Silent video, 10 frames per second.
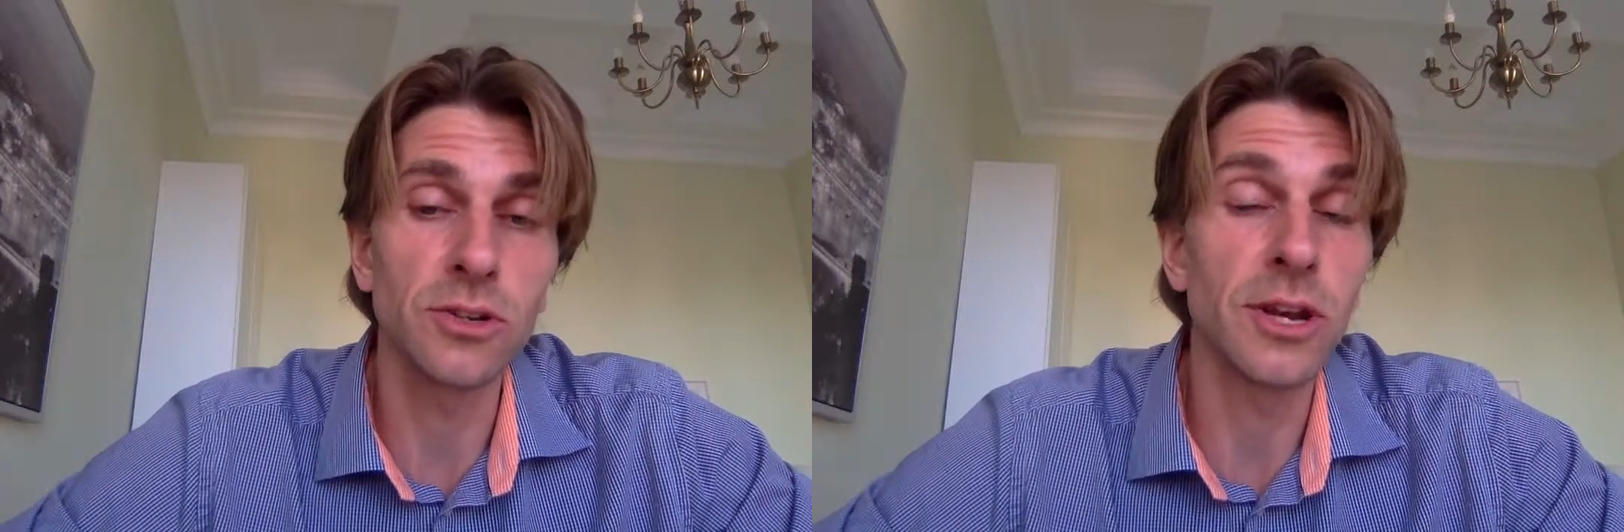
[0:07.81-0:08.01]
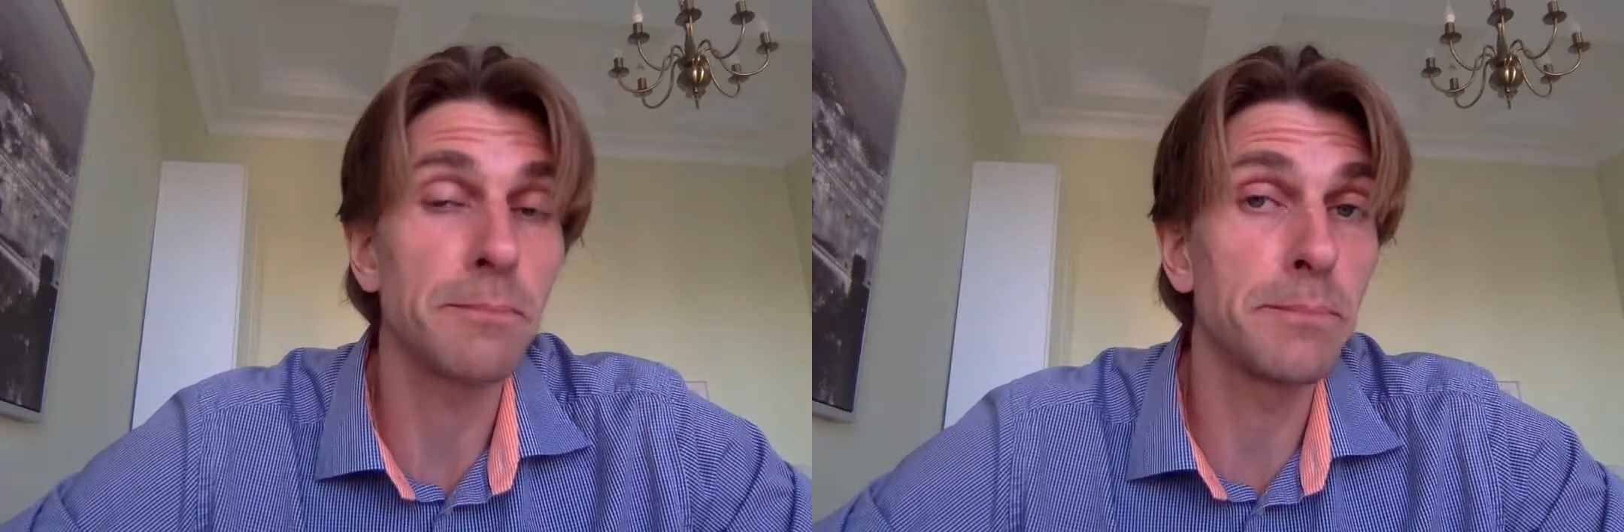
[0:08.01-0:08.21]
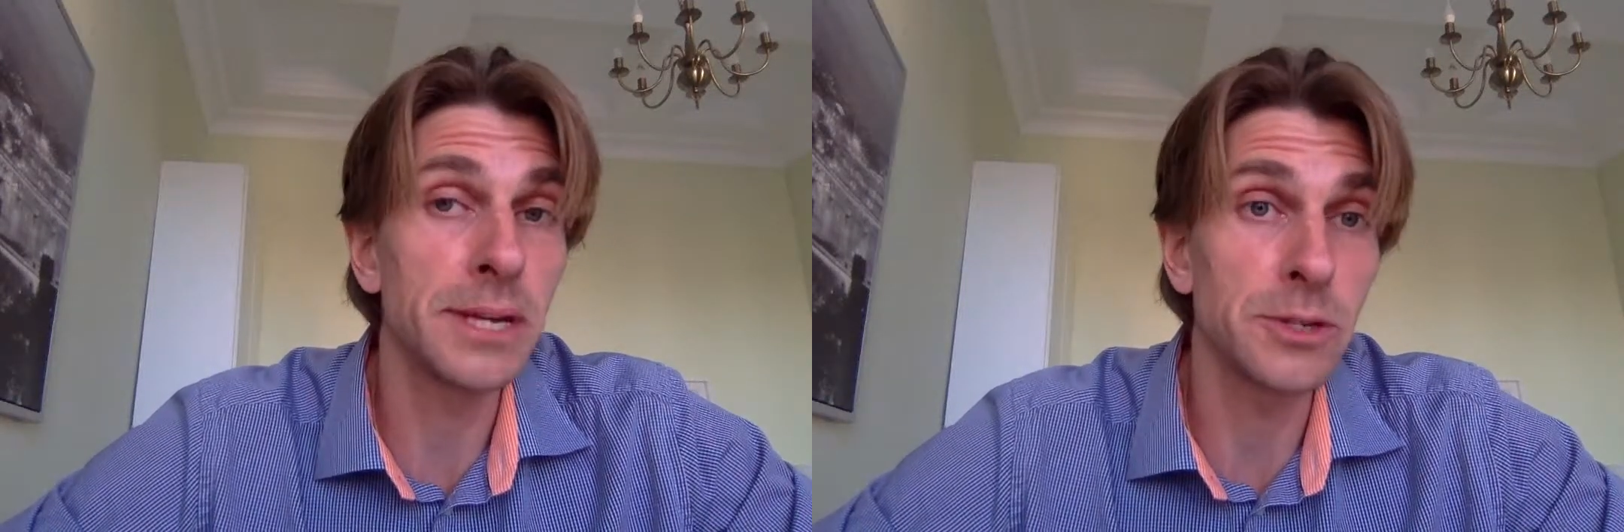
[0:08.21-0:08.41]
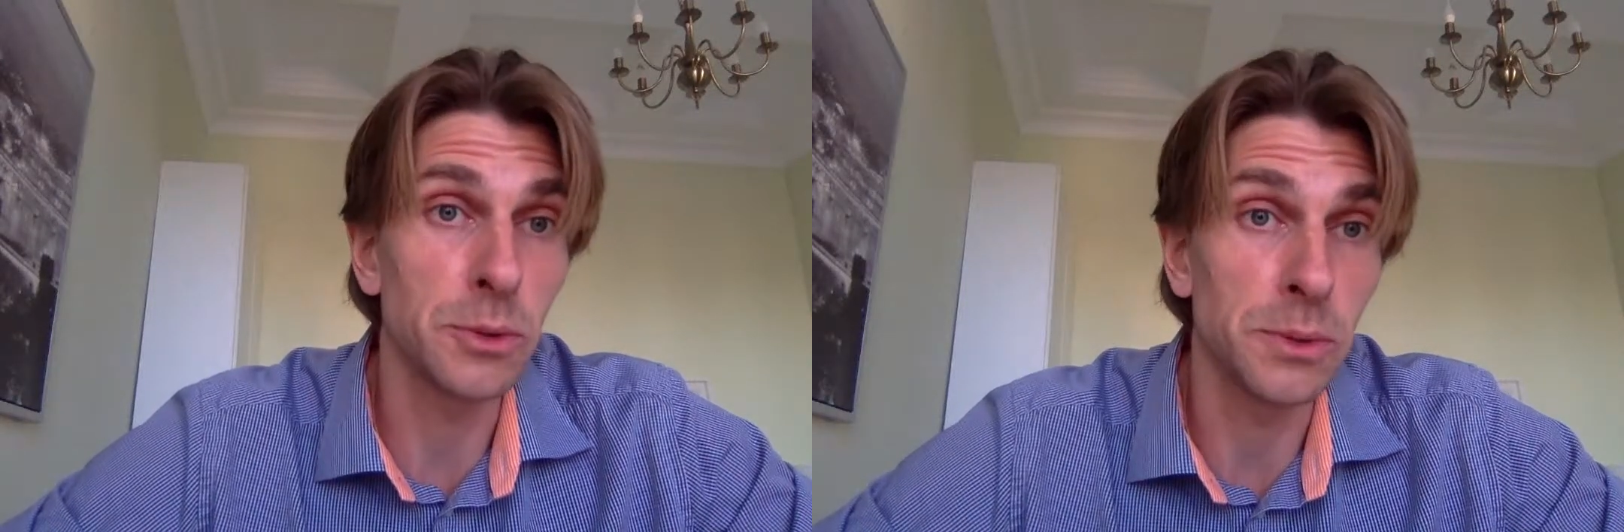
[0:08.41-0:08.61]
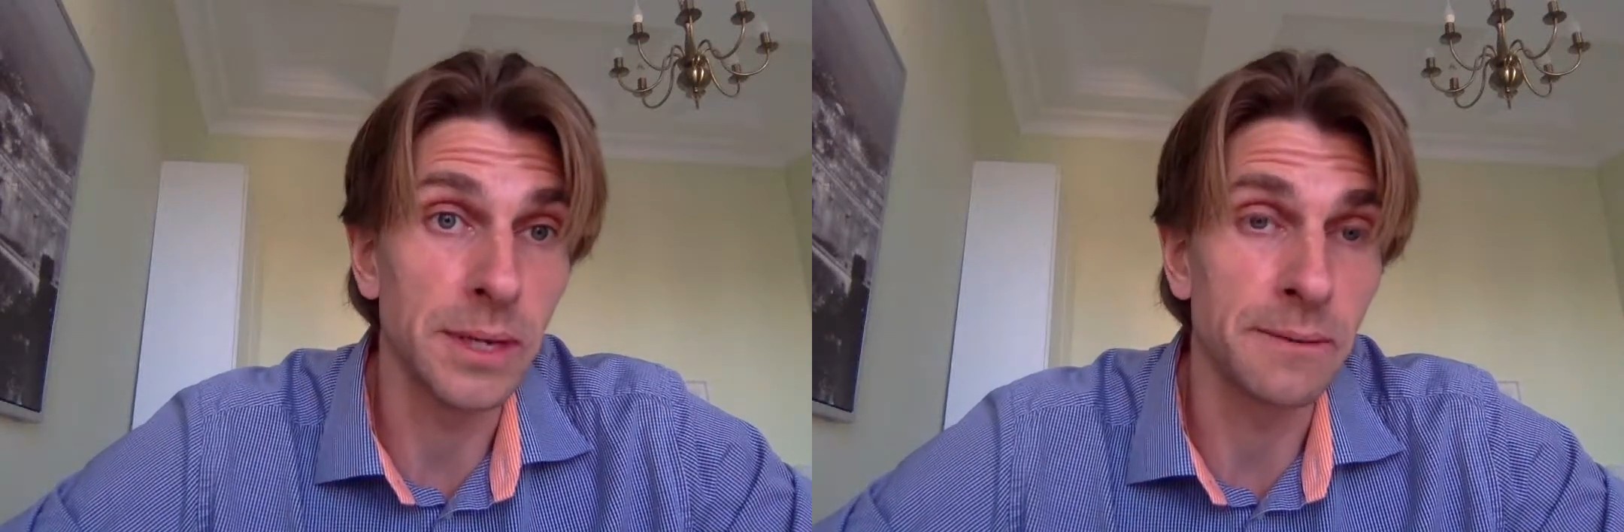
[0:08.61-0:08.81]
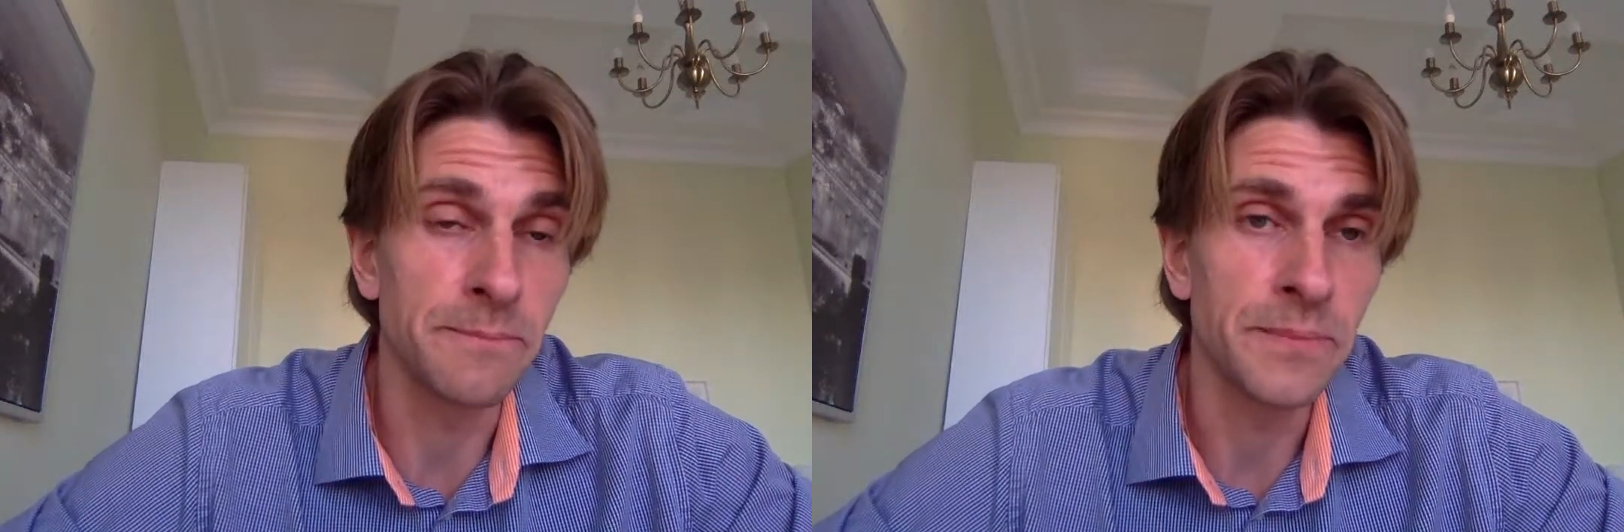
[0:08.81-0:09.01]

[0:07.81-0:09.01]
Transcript: unambiguity